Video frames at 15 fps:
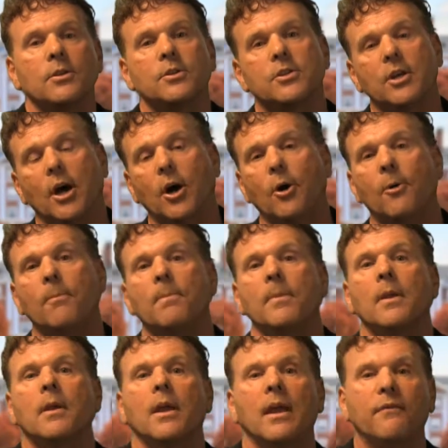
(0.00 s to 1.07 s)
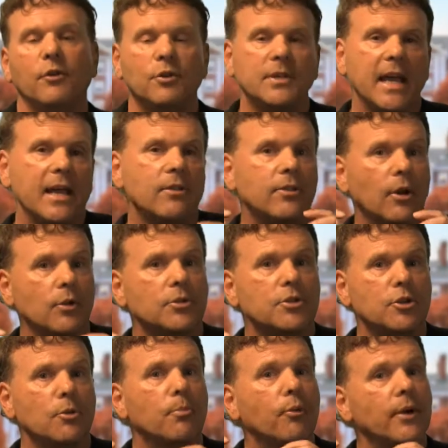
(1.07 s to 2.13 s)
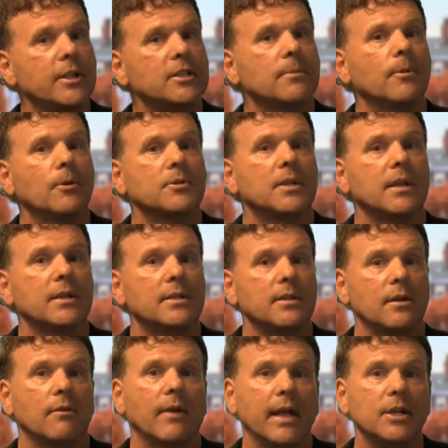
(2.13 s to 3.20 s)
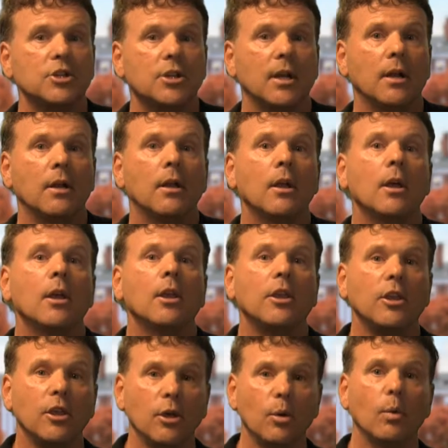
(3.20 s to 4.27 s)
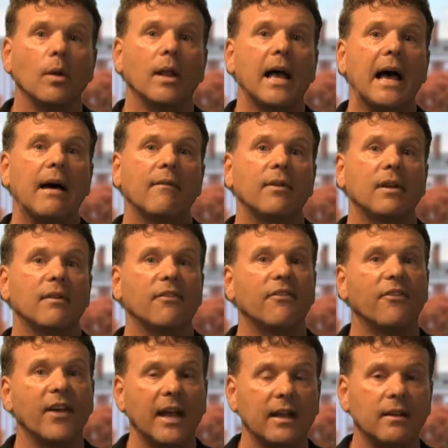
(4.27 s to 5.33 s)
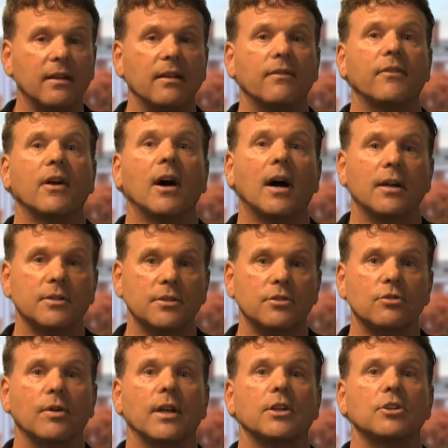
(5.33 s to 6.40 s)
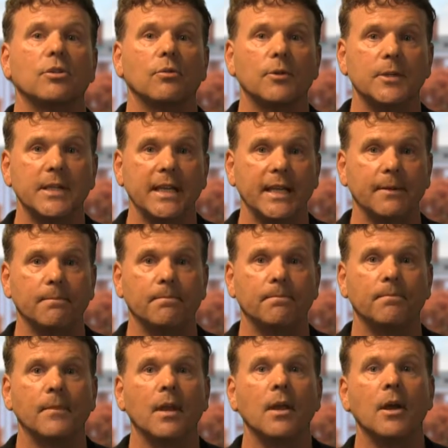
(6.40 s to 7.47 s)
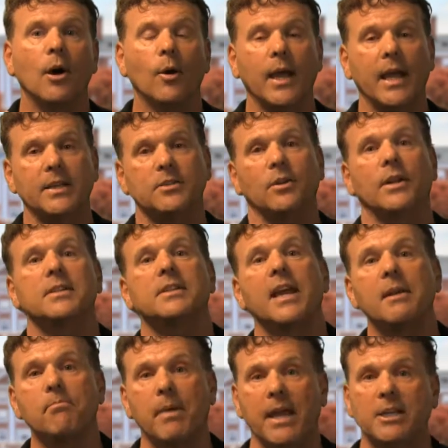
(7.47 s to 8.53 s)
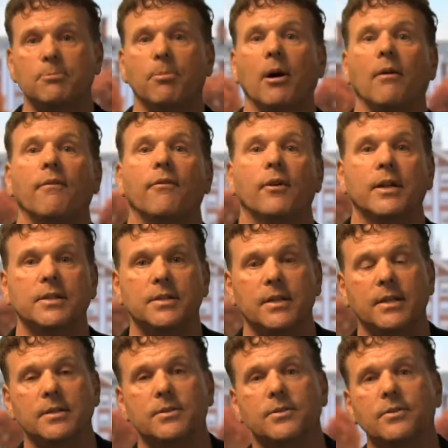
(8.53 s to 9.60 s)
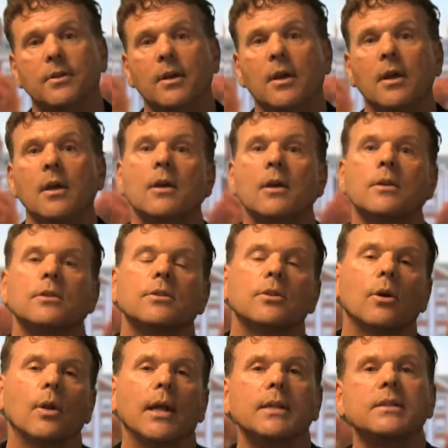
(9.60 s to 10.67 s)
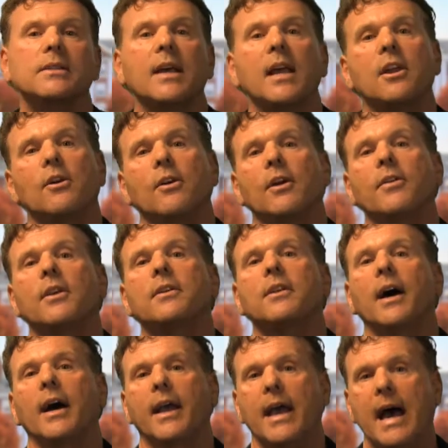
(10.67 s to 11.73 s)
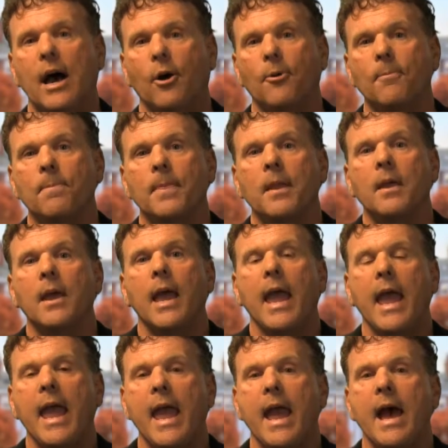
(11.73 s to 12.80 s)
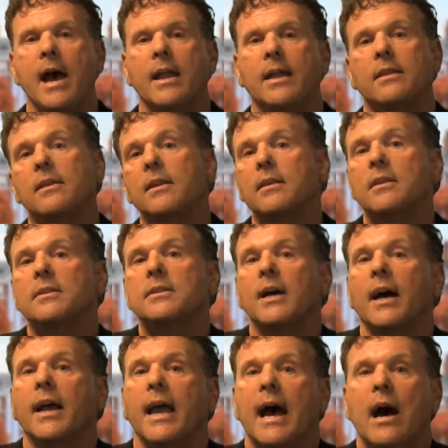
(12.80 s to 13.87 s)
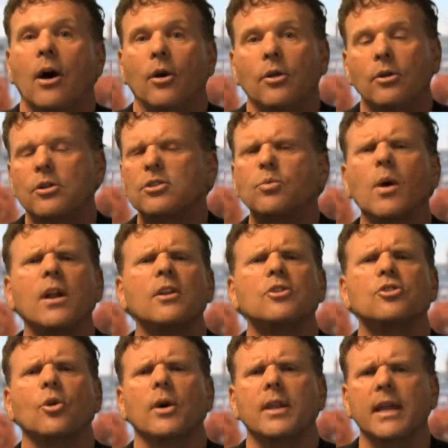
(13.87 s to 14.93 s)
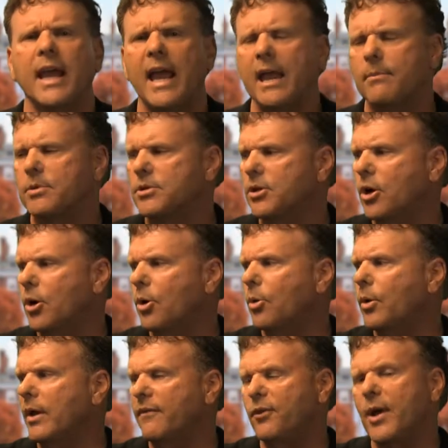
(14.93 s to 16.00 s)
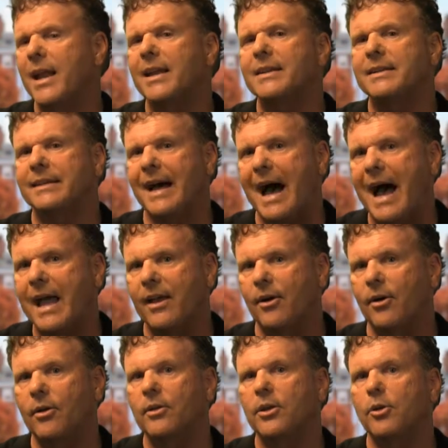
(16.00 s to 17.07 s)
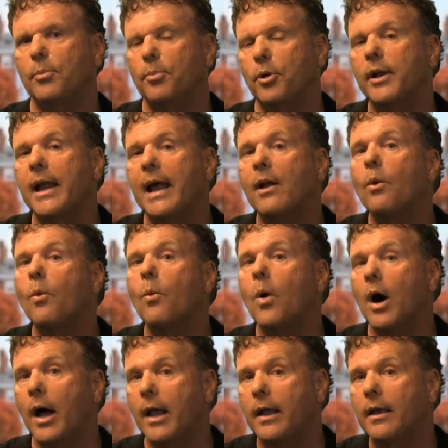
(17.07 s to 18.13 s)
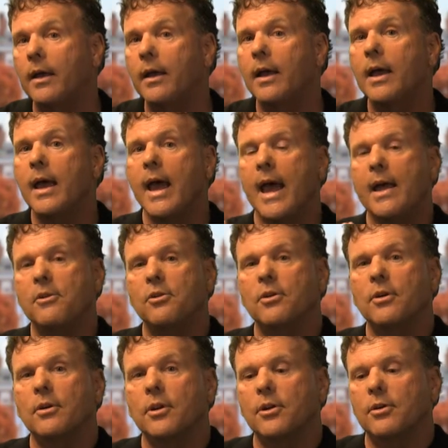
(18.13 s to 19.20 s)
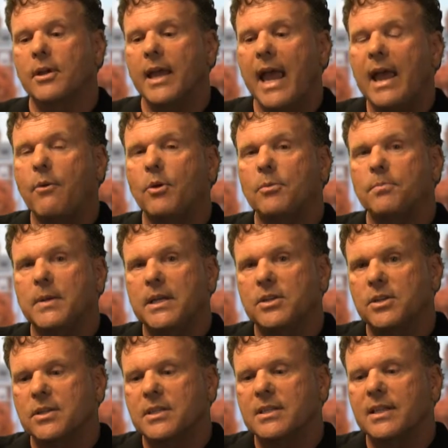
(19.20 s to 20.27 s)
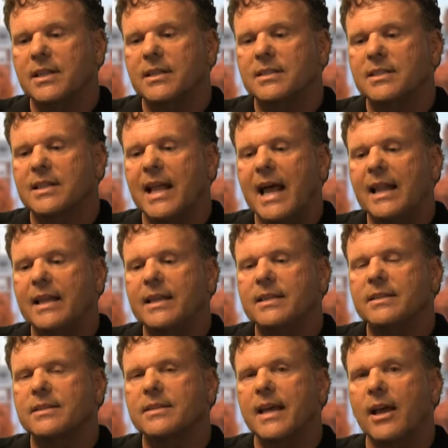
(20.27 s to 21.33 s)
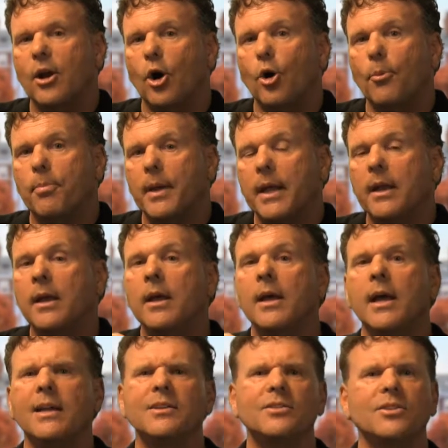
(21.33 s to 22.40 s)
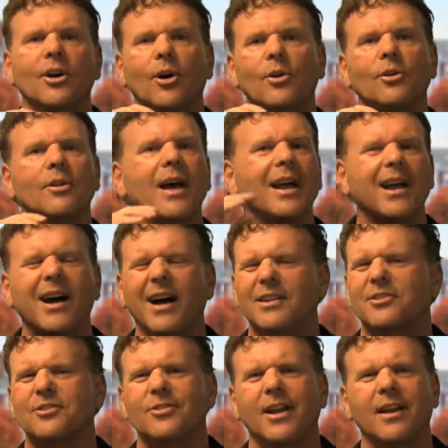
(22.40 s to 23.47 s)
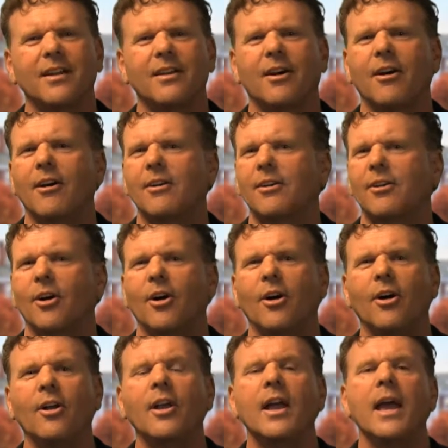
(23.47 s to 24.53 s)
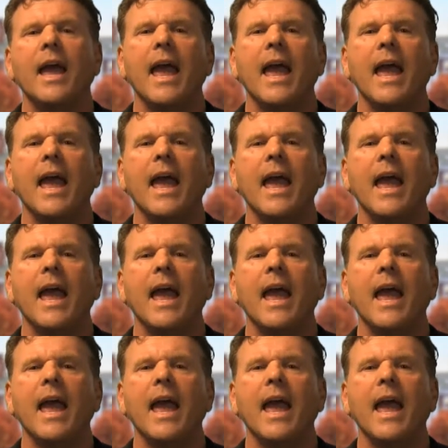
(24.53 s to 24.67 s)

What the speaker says: So if you take those two principles in consideration, you will have an effective concentration routine. Okay, so let's take baseball for instance. So let's say you're in the dugout, and in the dugout, you just want to enjoy the game. So if you had a dial, you would put it at a 1, and your gate would be just slightly set open. And so you're not concentrating hard at all,